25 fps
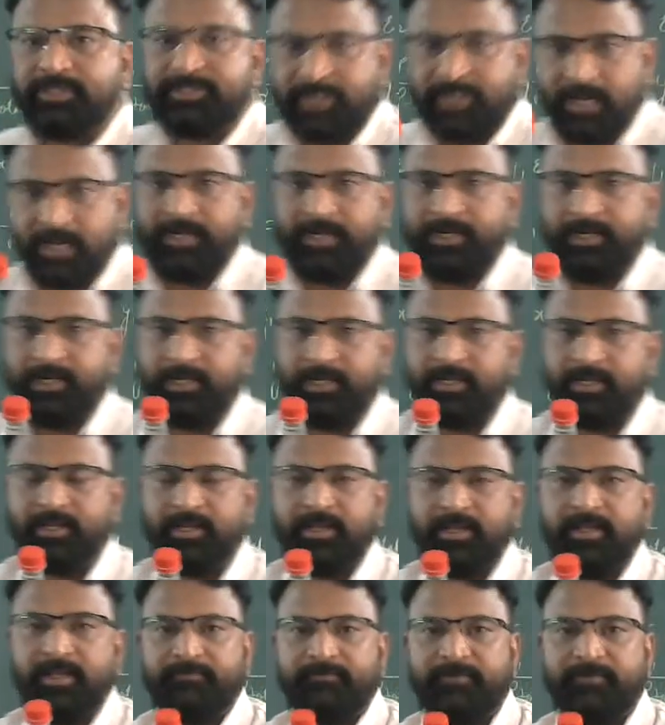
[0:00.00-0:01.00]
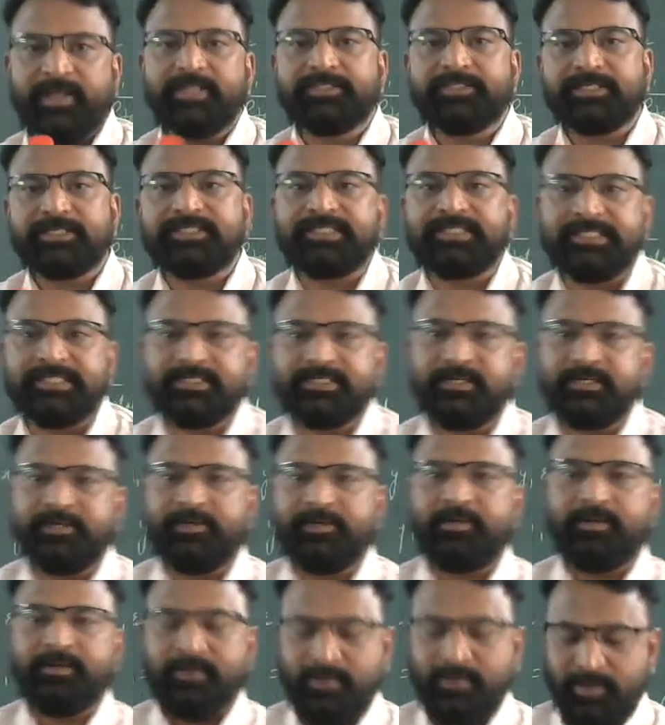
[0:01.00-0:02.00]
Shalini. Fine, just
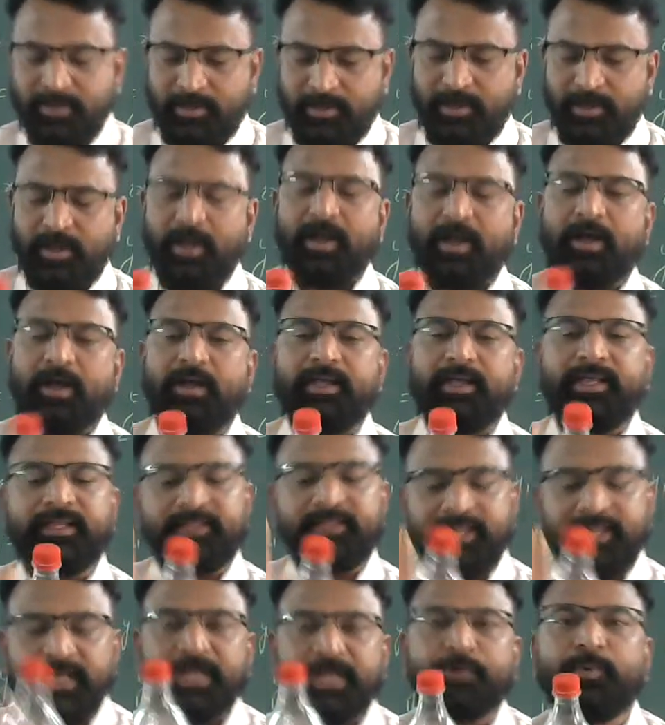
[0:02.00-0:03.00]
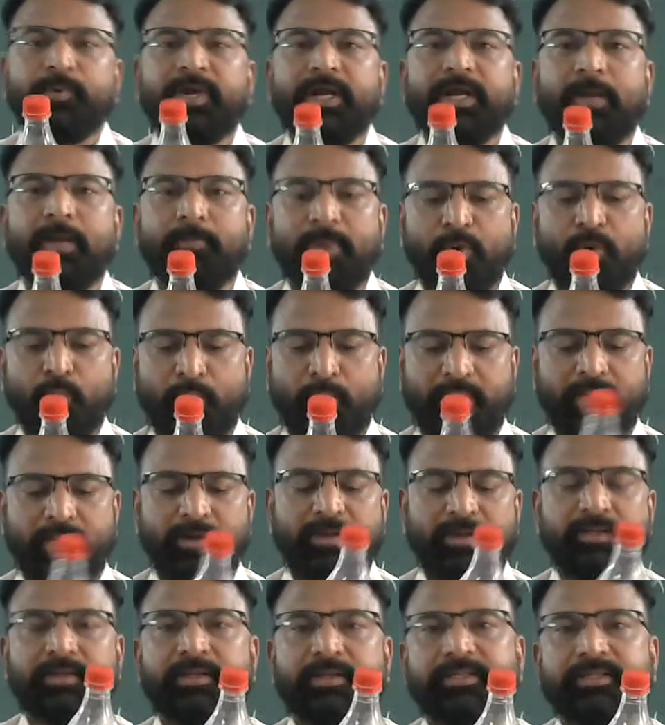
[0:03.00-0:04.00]
listen. In the liquid number
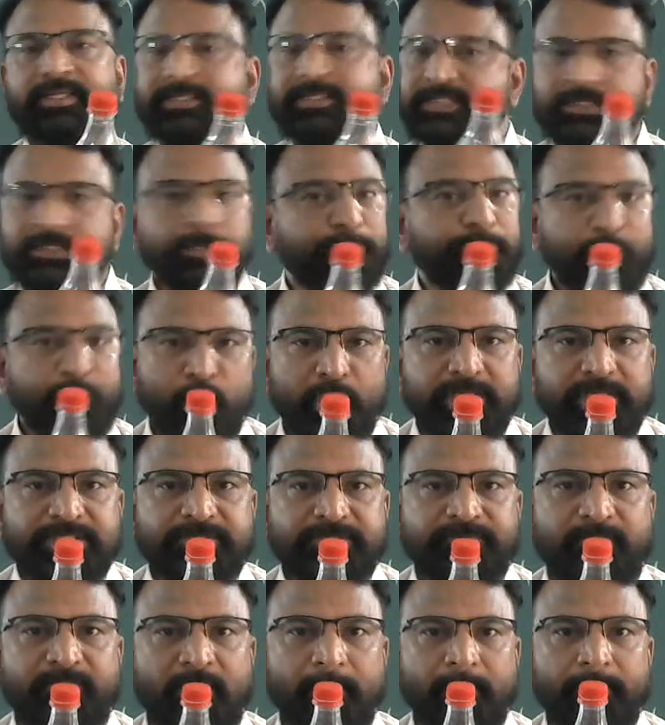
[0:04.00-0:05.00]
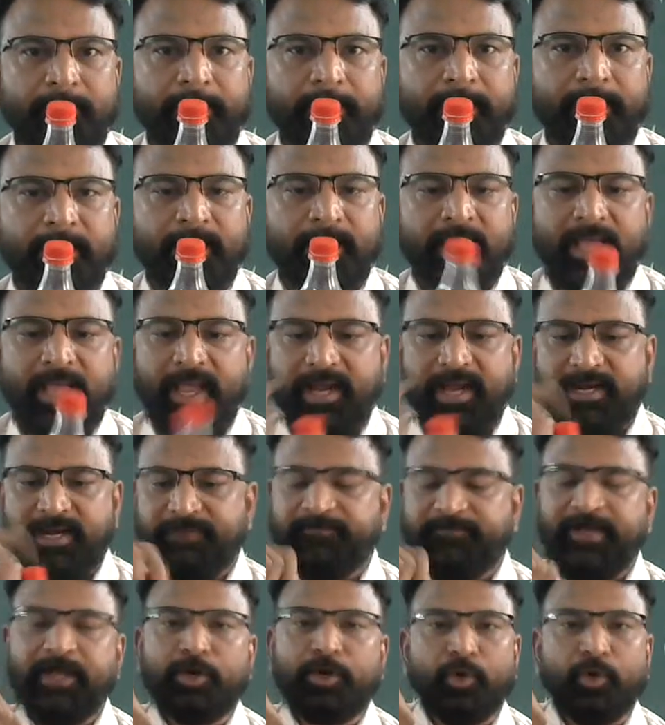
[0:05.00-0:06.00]
1, this is the purest form. And
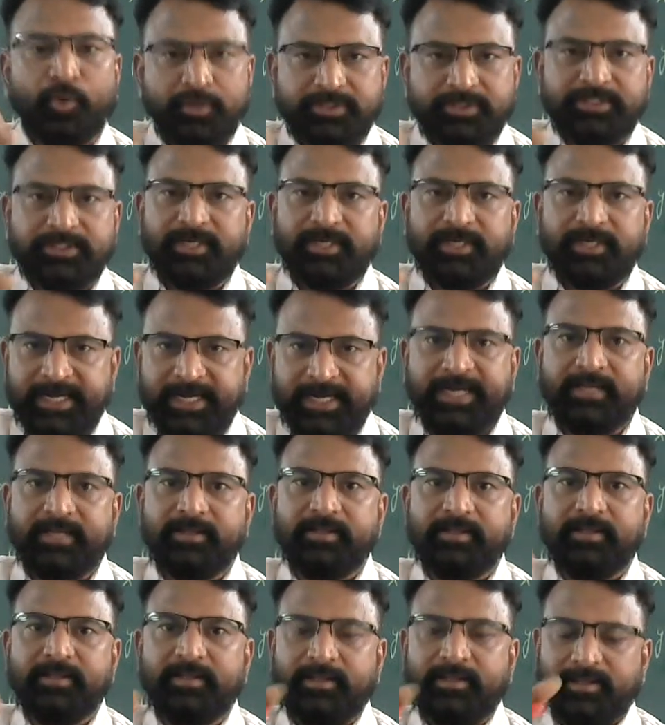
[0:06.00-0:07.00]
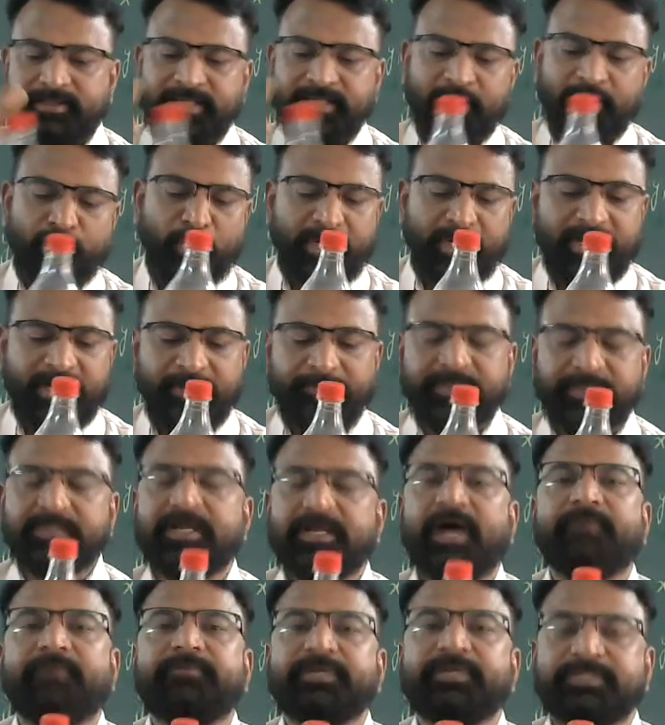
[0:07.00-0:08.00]
if I close the lid, then what happened
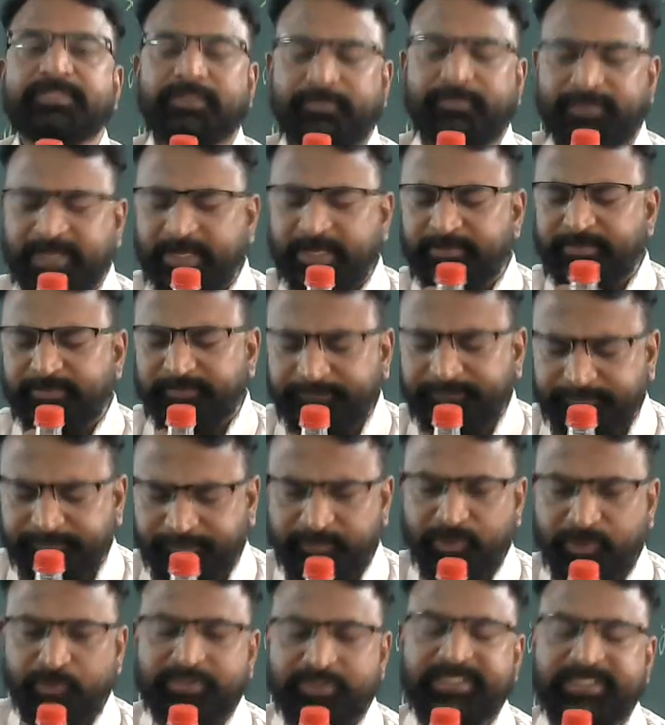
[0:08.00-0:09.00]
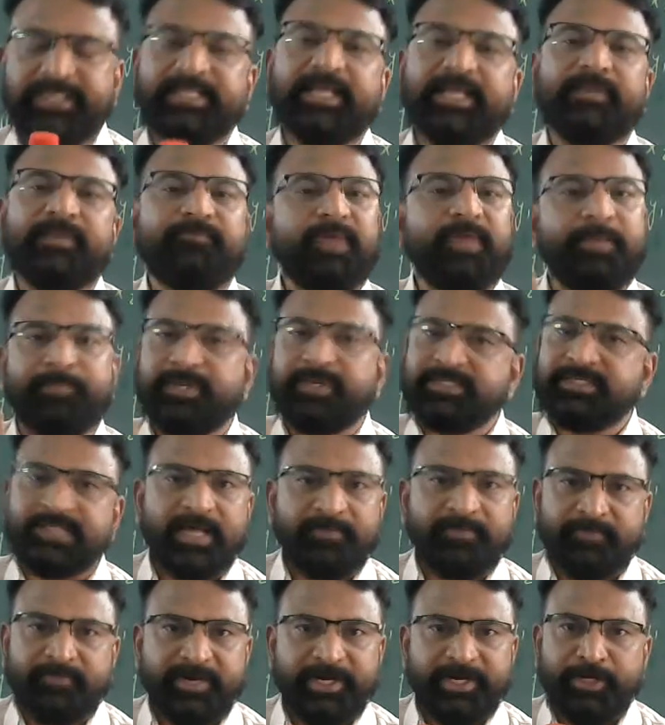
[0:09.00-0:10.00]
after some time? You see that vapors
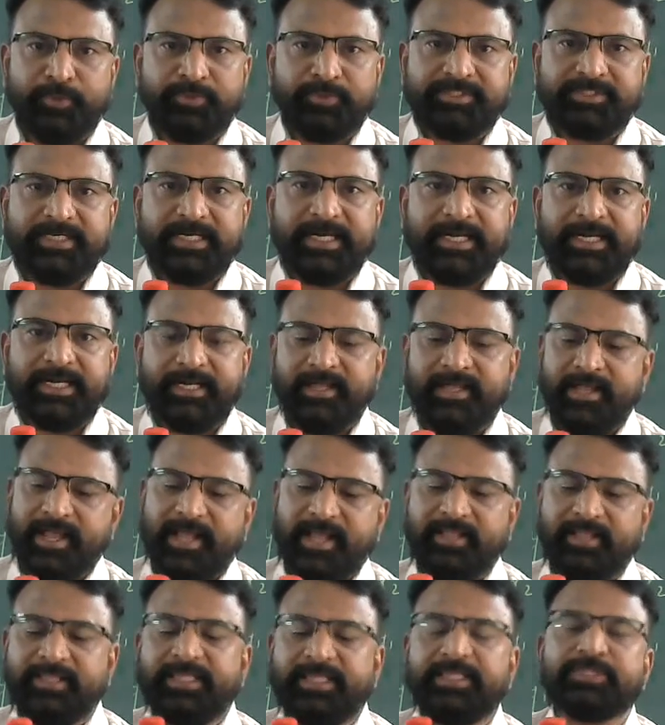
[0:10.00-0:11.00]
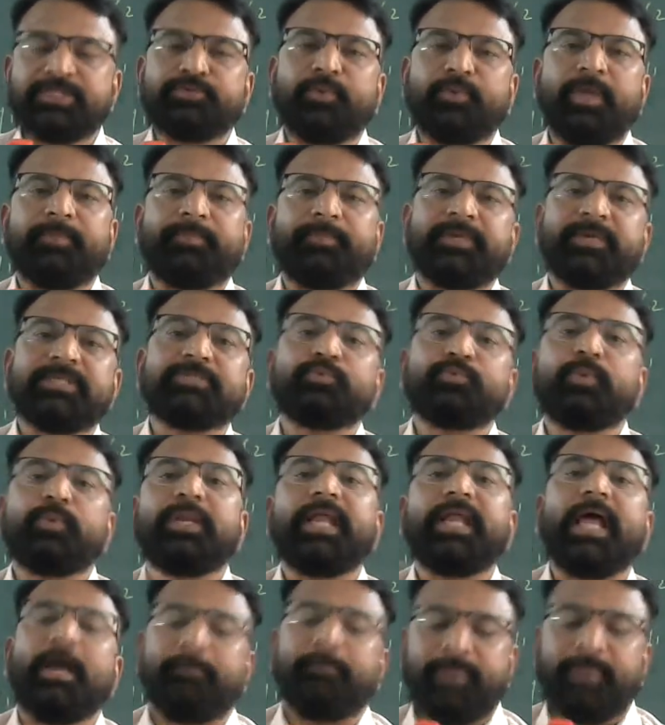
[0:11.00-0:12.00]
are produced in it, and these vapors will
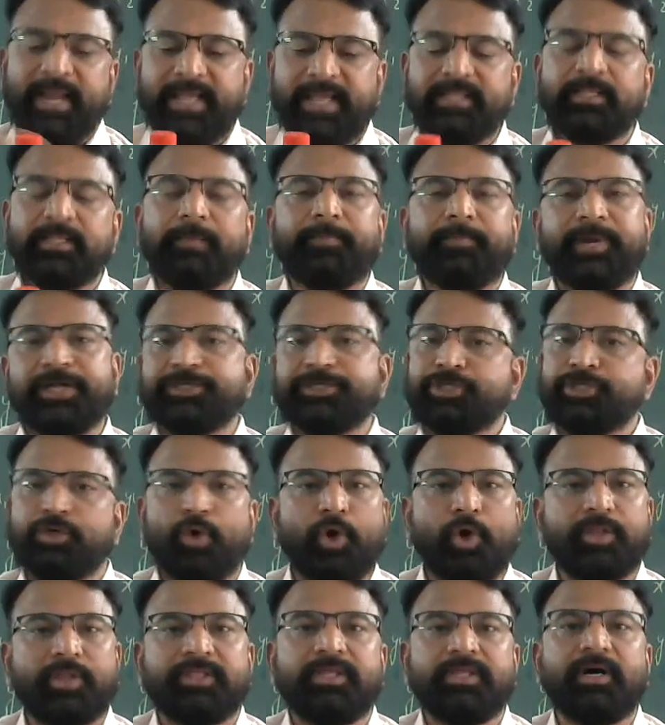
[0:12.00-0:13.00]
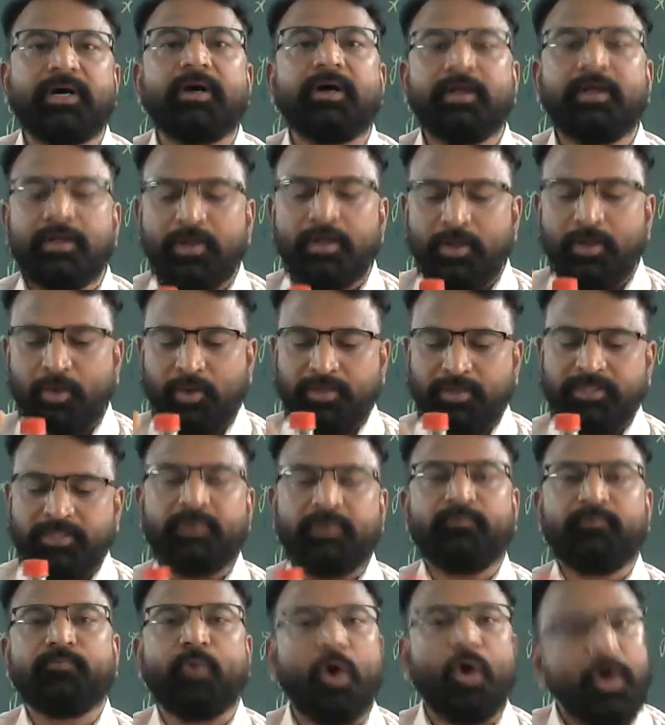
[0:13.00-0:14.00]
apply the pressure on
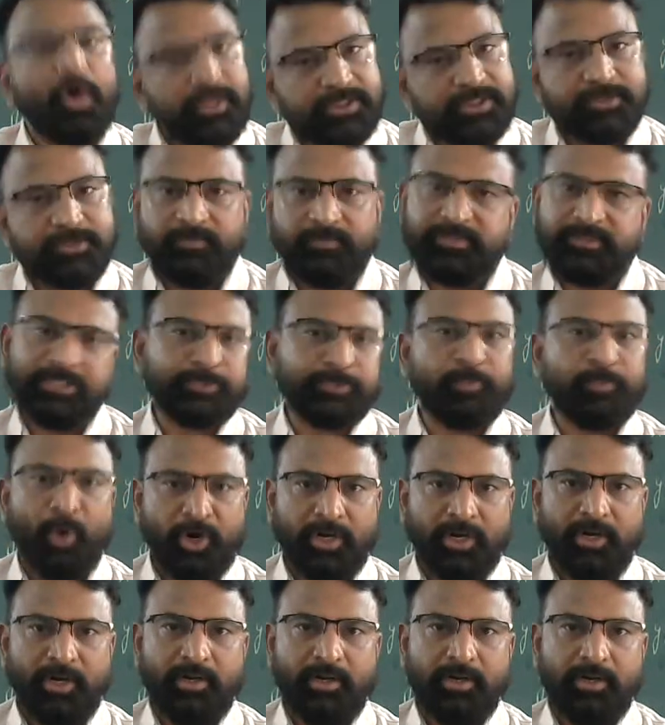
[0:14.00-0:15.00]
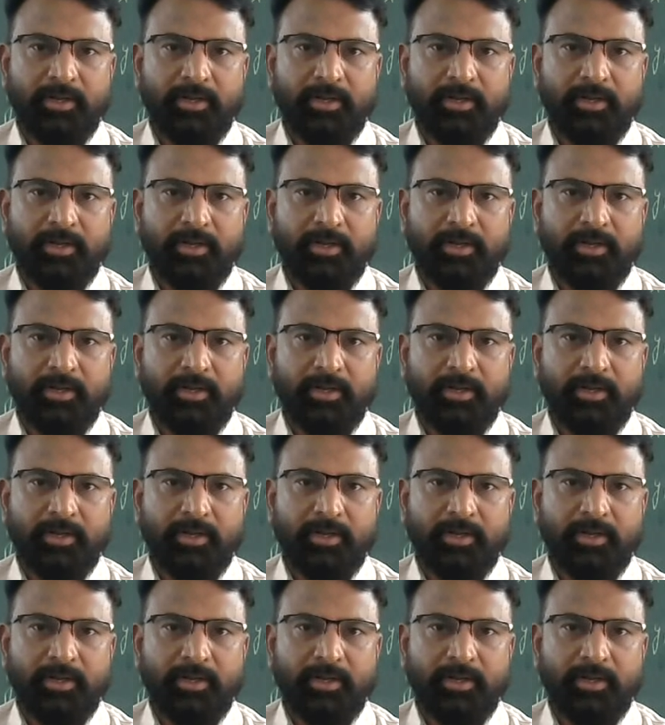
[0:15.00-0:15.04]
the walls of this bottle.